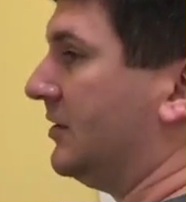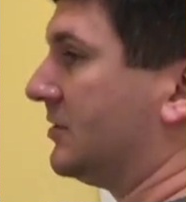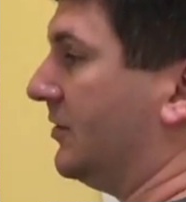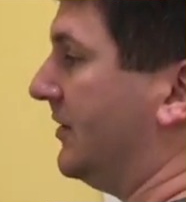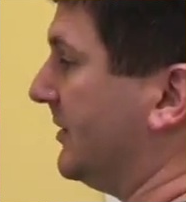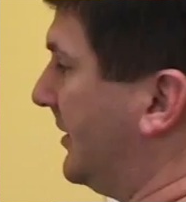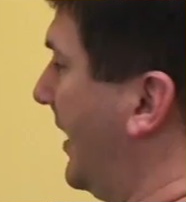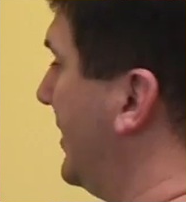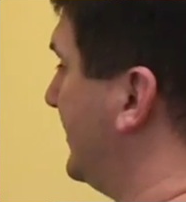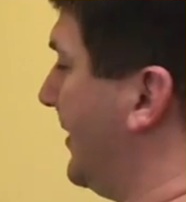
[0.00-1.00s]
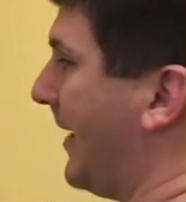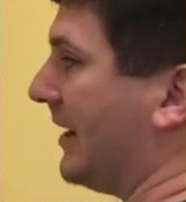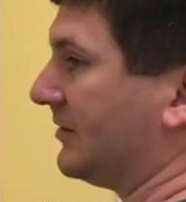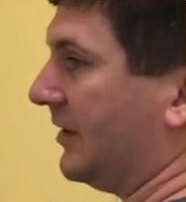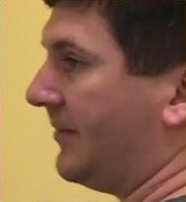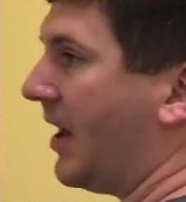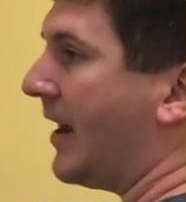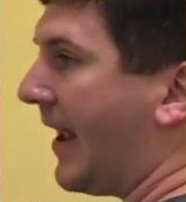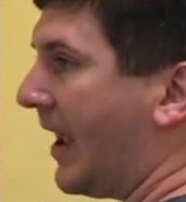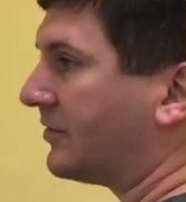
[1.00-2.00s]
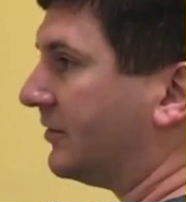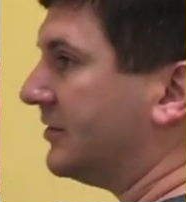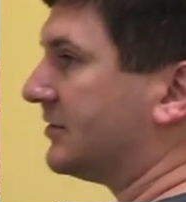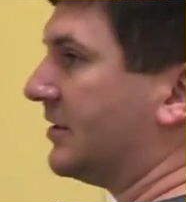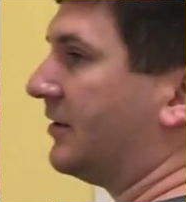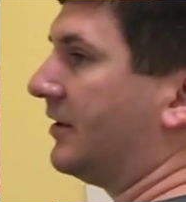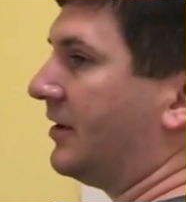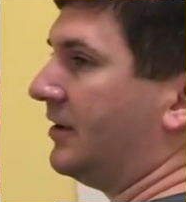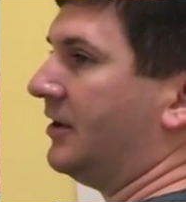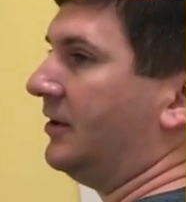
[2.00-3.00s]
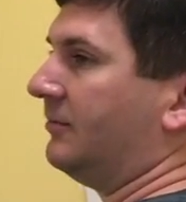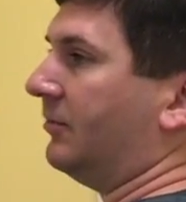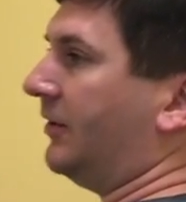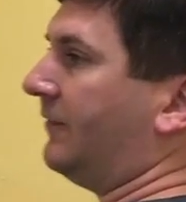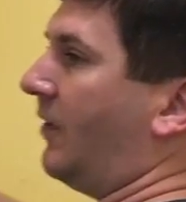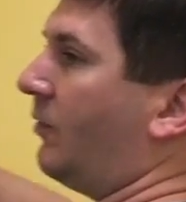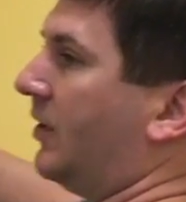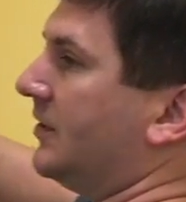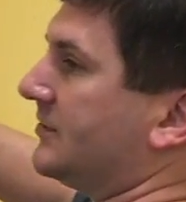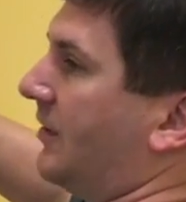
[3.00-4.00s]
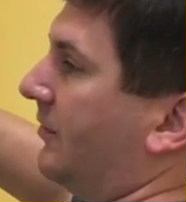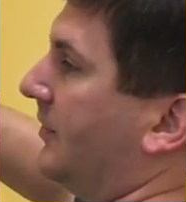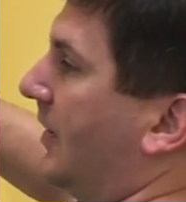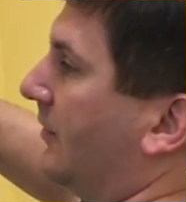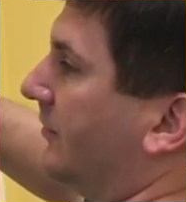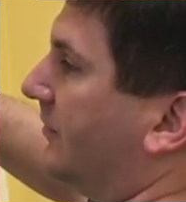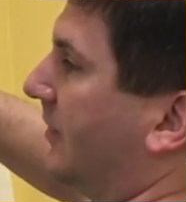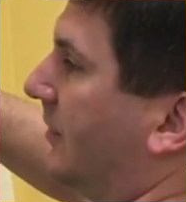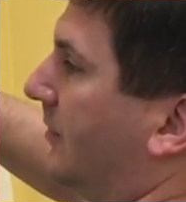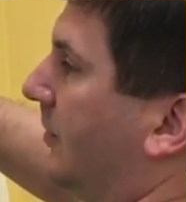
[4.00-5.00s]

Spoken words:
So in this case, I'm not actually centering it, but if I was, I would center it